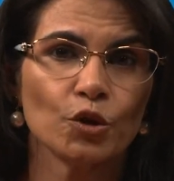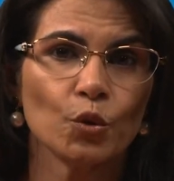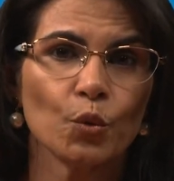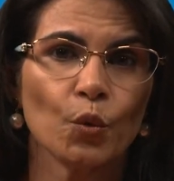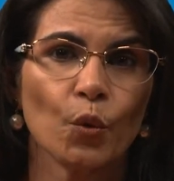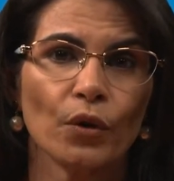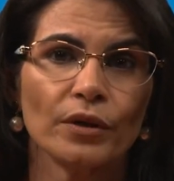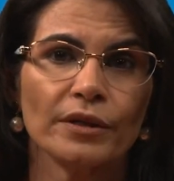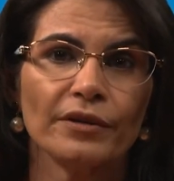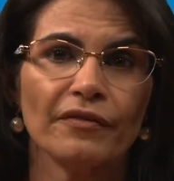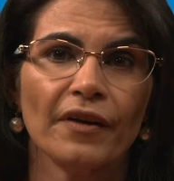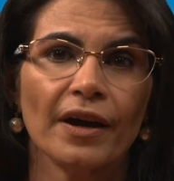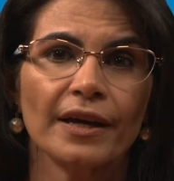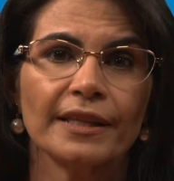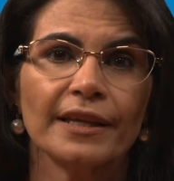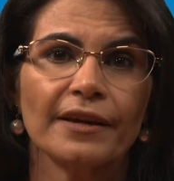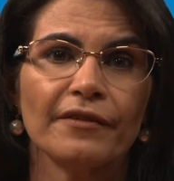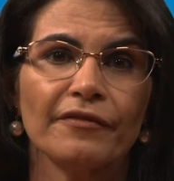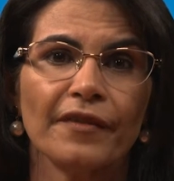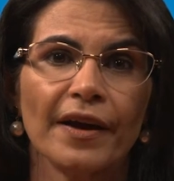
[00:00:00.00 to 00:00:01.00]
to quantify
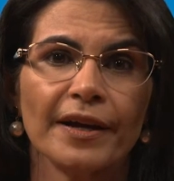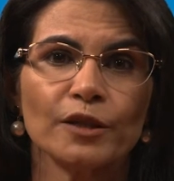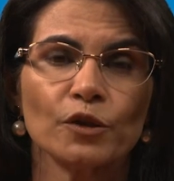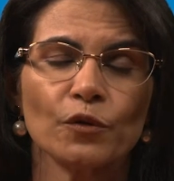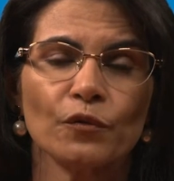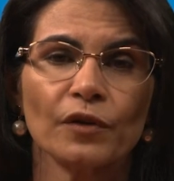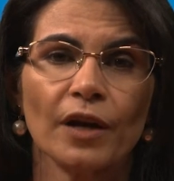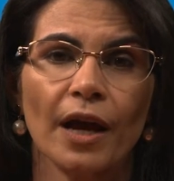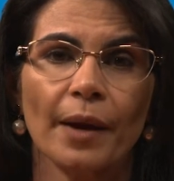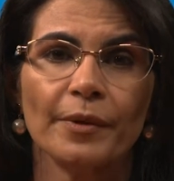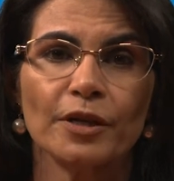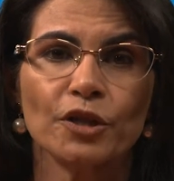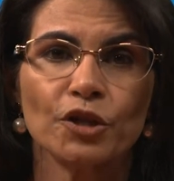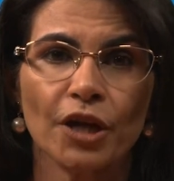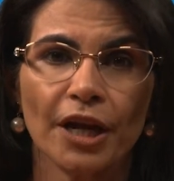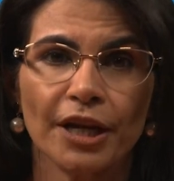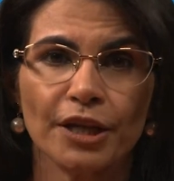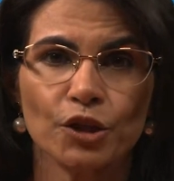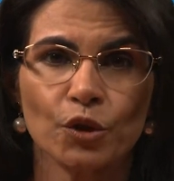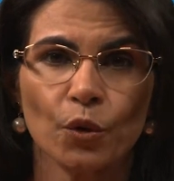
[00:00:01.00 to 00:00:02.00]
the effects of climate
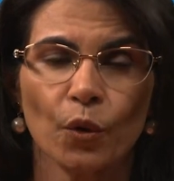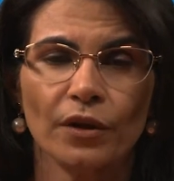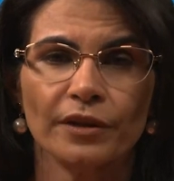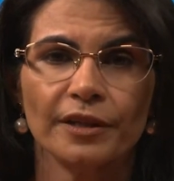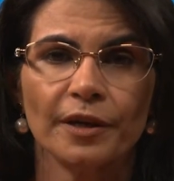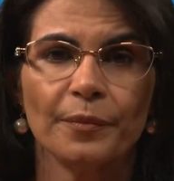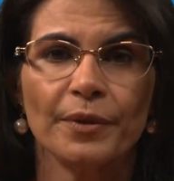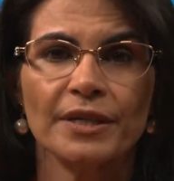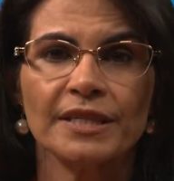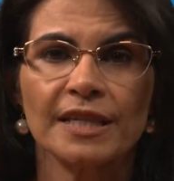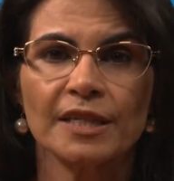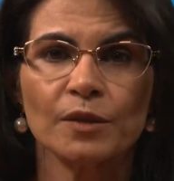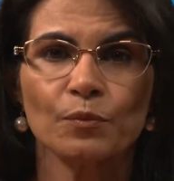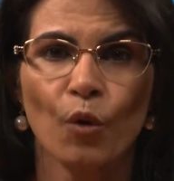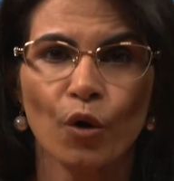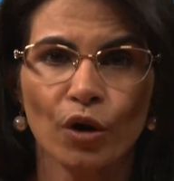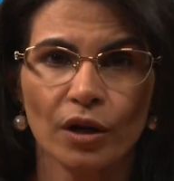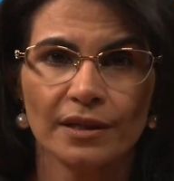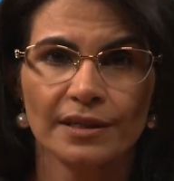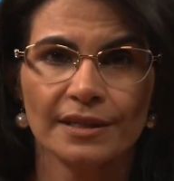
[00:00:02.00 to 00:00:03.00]
change on their business
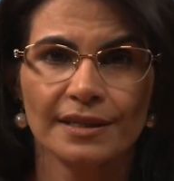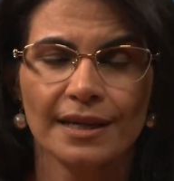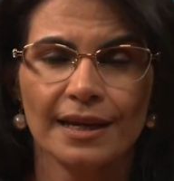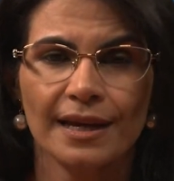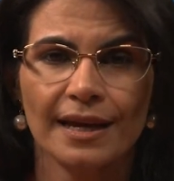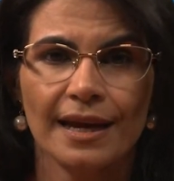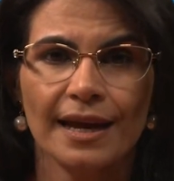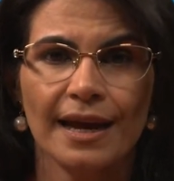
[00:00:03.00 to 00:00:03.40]
models